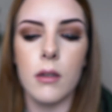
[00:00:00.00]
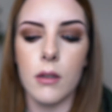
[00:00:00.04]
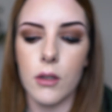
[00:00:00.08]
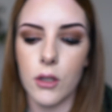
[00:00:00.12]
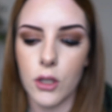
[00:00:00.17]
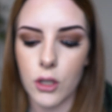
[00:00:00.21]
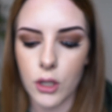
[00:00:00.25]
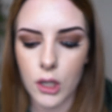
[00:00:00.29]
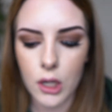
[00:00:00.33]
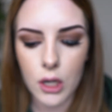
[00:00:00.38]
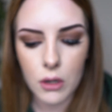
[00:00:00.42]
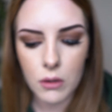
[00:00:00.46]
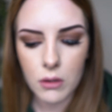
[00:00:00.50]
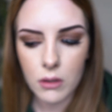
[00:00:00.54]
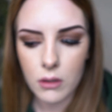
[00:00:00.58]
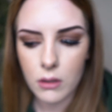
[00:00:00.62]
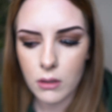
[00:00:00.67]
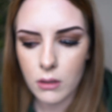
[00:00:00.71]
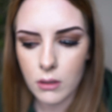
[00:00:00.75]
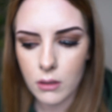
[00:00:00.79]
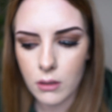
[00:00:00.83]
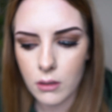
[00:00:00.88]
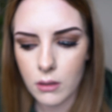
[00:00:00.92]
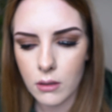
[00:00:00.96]
You know,
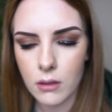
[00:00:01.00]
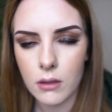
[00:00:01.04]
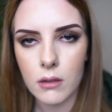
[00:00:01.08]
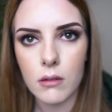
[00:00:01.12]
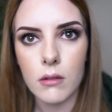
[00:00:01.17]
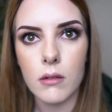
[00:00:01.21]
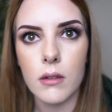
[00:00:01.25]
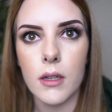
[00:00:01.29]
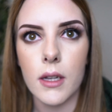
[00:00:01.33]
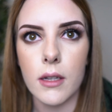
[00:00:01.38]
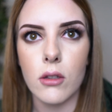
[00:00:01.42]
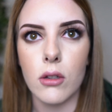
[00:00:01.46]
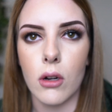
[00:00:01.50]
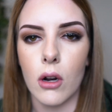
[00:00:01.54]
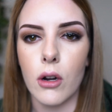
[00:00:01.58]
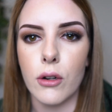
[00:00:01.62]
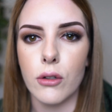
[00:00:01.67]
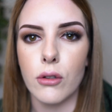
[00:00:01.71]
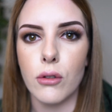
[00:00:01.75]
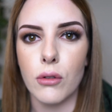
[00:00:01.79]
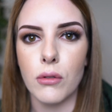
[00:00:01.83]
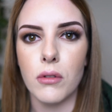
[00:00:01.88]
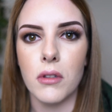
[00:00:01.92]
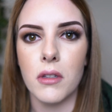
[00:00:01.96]
it's
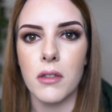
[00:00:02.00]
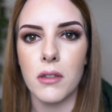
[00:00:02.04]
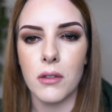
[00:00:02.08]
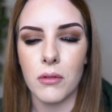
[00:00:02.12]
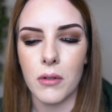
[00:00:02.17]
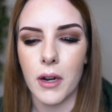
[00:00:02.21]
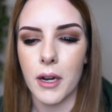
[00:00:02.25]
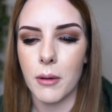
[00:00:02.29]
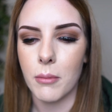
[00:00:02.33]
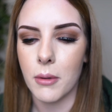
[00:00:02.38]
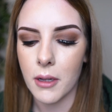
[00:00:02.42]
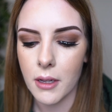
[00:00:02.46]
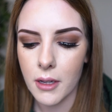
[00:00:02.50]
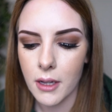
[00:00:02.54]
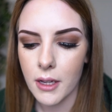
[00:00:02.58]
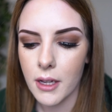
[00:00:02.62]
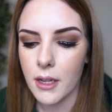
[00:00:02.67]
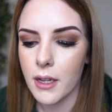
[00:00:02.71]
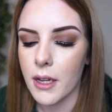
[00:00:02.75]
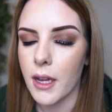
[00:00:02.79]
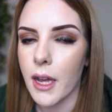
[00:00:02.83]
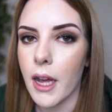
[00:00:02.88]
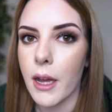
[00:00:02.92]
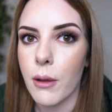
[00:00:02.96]
hard to describe.
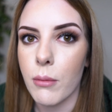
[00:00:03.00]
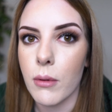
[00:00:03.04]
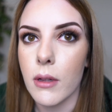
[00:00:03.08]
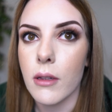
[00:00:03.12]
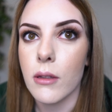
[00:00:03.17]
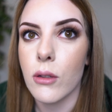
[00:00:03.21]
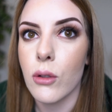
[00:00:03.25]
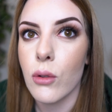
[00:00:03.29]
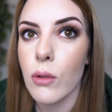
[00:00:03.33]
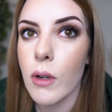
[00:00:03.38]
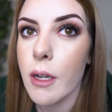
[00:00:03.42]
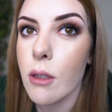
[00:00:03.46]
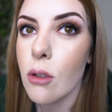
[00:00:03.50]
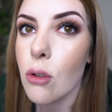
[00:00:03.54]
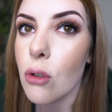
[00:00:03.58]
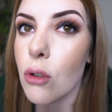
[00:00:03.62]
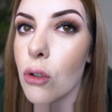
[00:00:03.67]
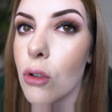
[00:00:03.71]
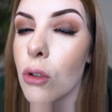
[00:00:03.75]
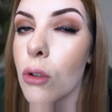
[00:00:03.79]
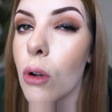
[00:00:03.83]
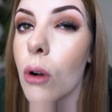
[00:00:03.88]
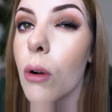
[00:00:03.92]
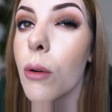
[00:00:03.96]
I will try to
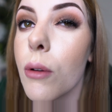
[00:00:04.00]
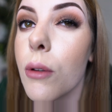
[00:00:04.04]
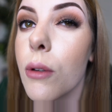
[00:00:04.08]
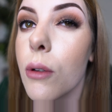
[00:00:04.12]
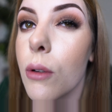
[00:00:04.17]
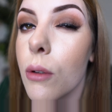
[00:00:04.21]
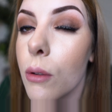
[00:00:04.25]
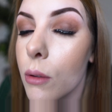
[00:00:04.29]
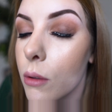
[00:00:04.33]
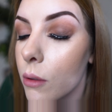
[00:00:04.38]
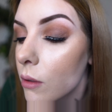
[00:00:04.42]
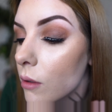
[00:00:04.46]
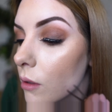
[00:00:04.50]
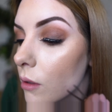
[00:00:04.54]
show you.